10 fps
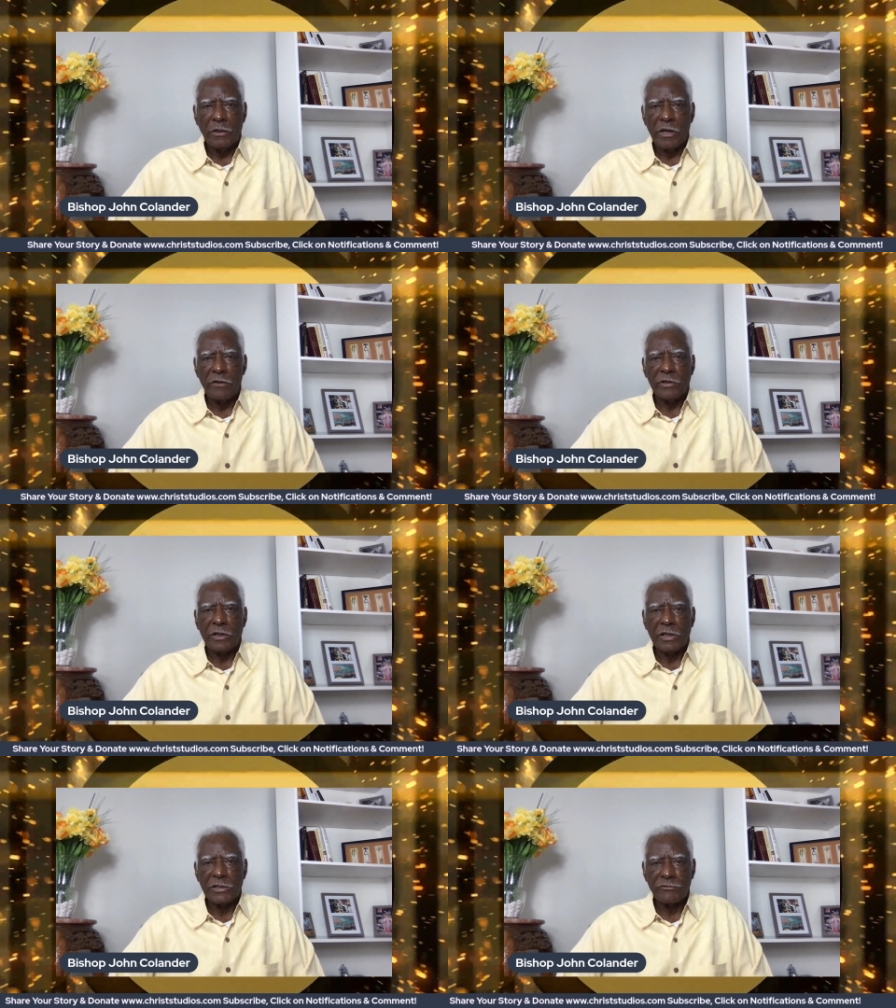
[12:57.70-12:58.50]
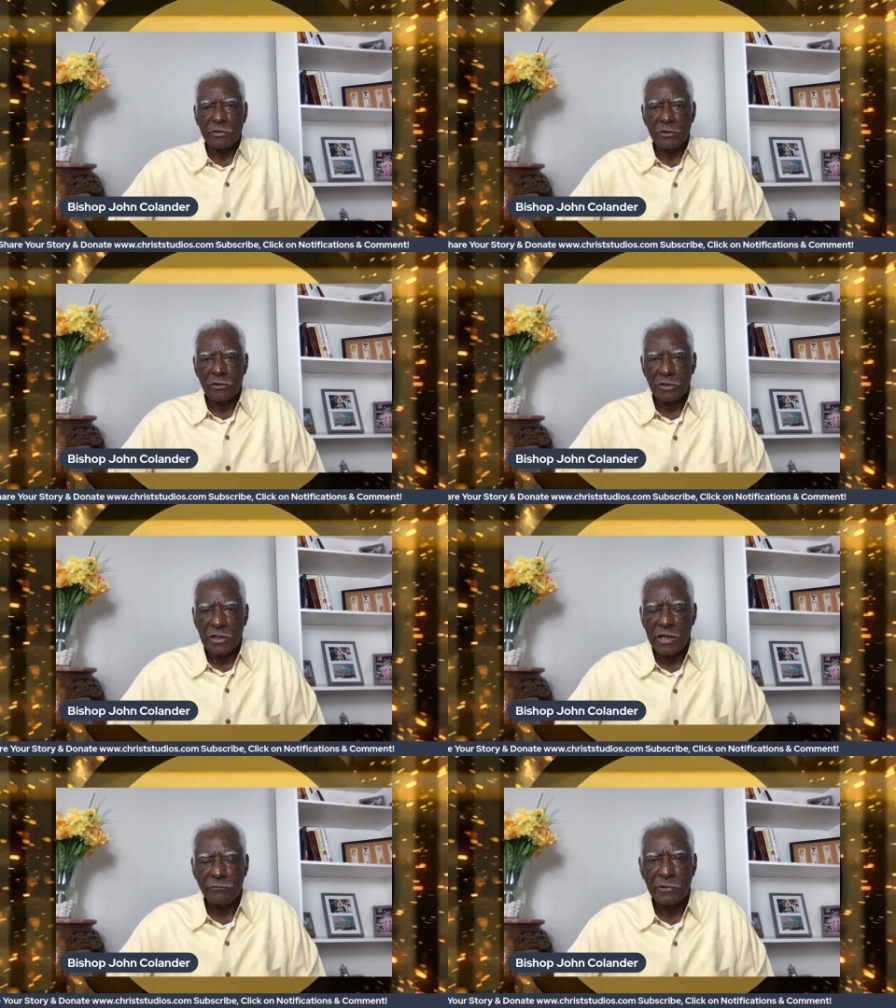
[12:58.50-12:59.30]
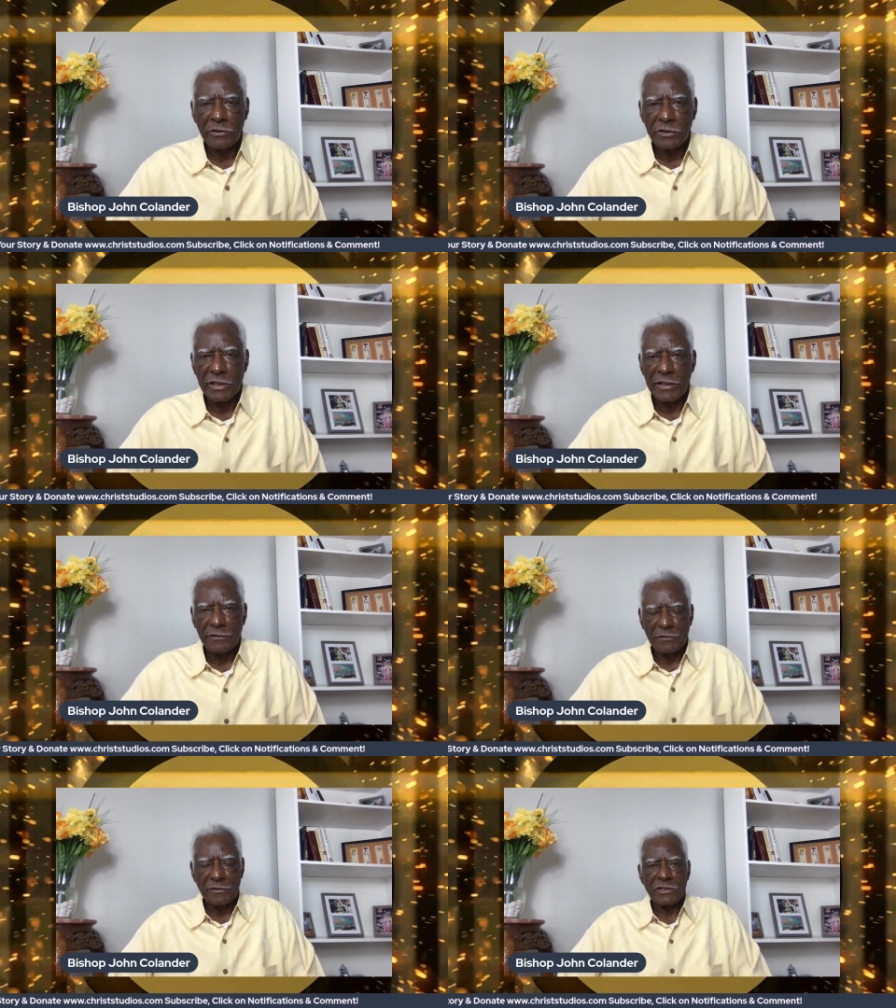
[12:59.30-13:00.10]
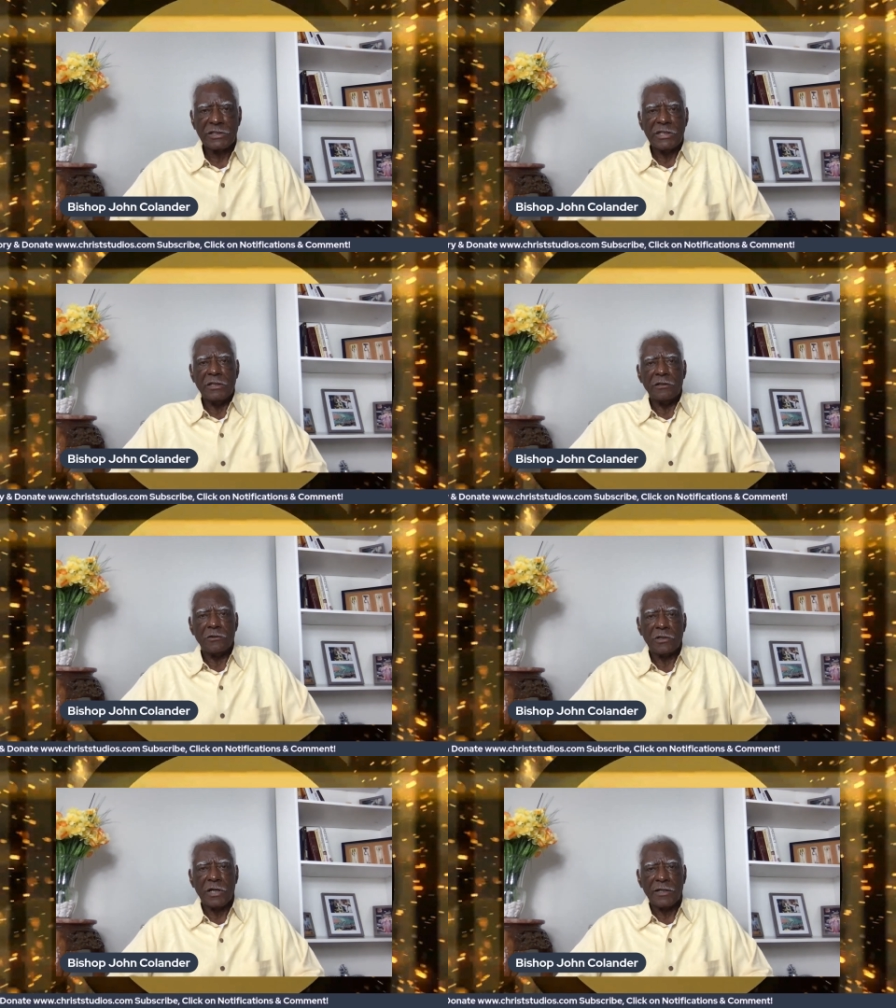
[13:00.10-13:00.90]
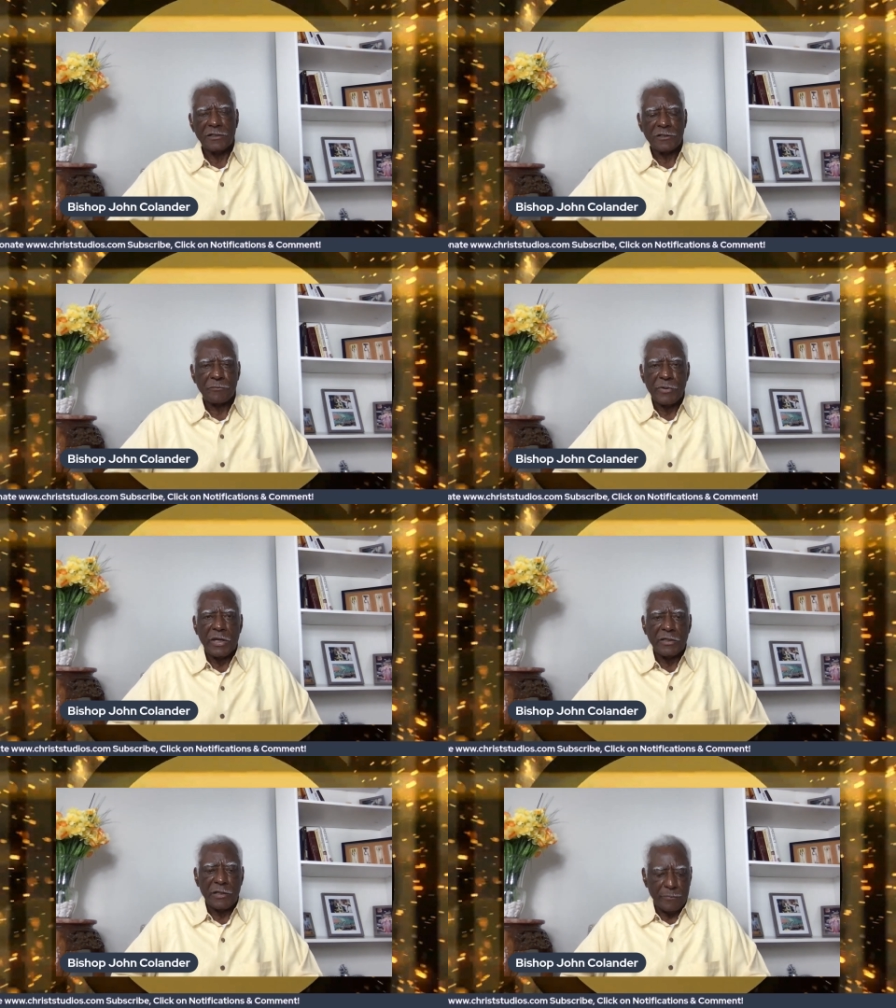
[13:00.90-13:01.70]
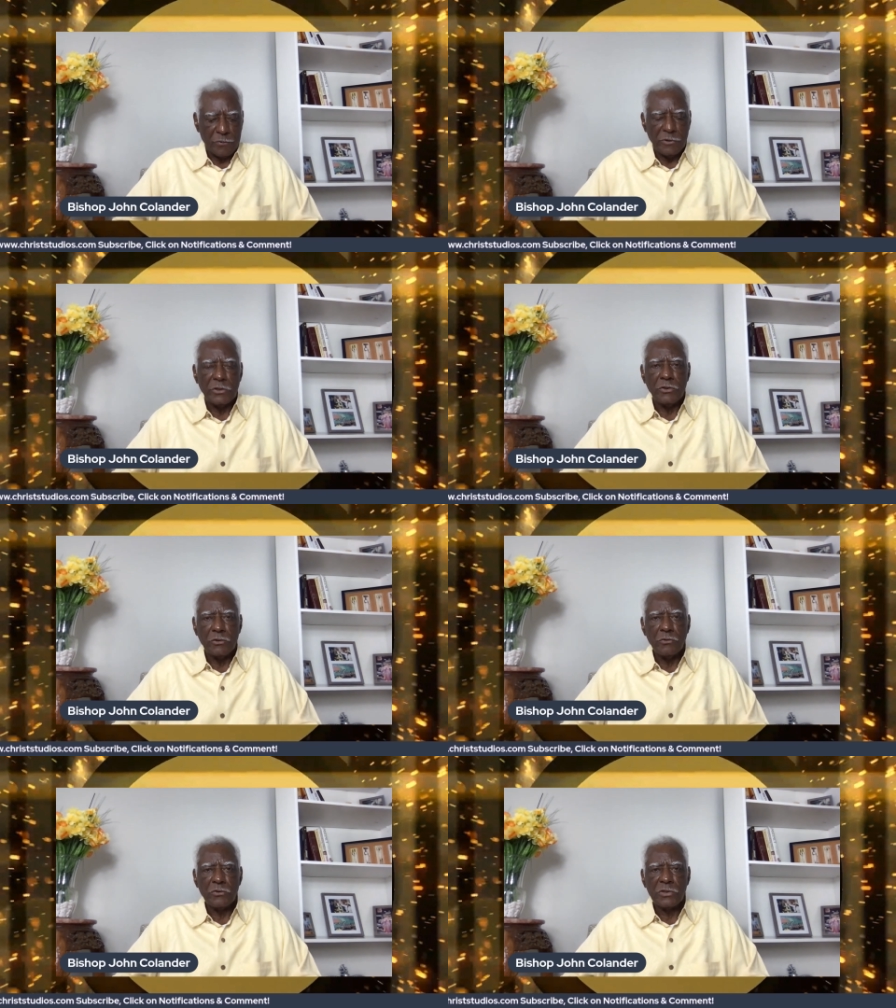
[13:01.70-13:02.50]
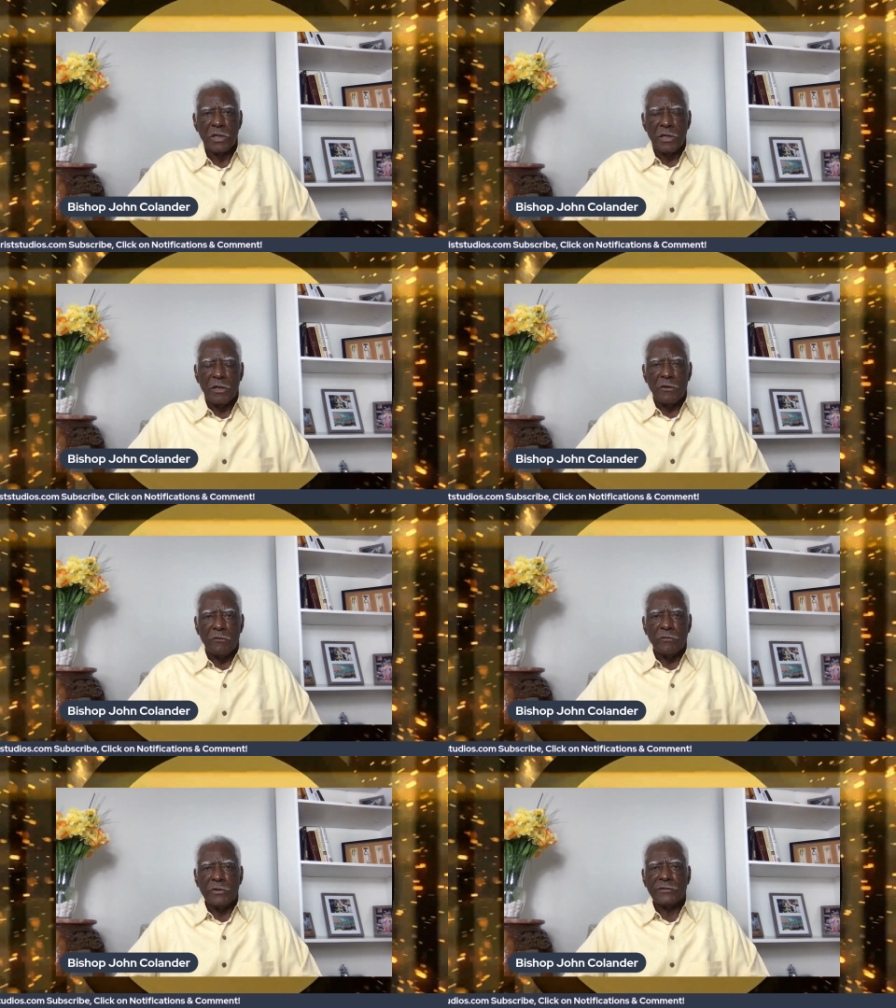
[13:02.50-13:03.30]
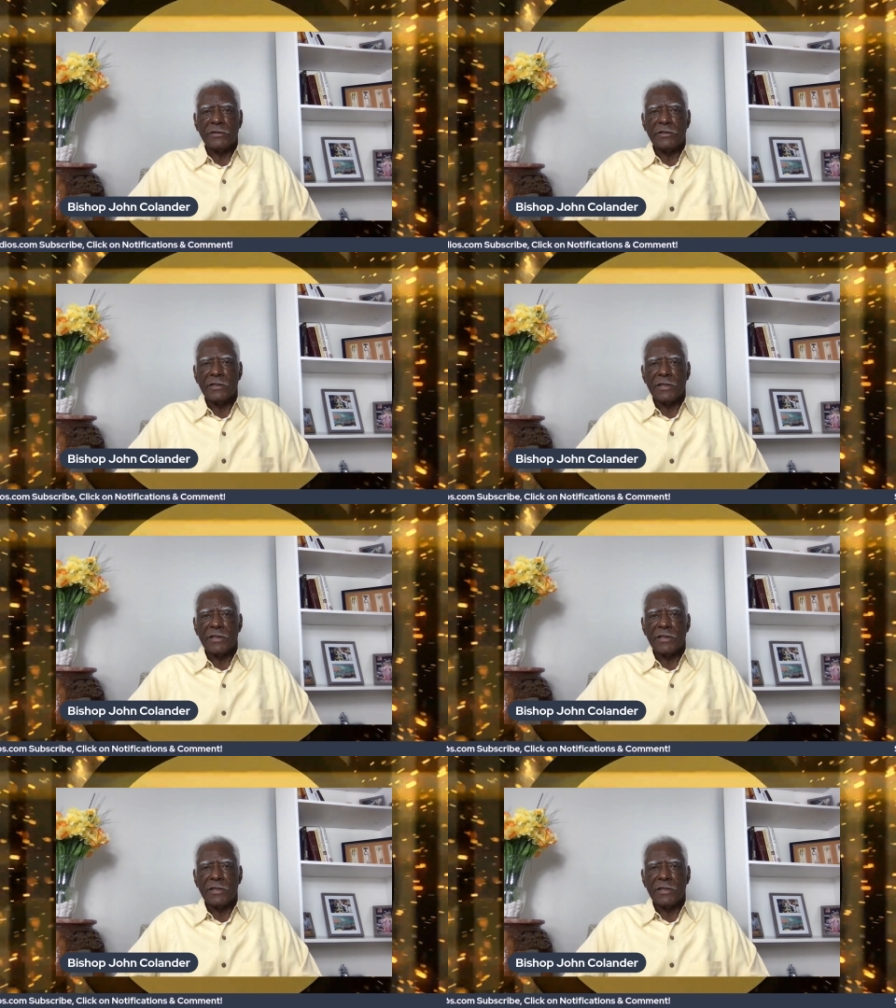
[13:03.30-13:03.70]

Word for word: Every country, Lord God, we look at and see, Lord God, is springing up on the news. We see they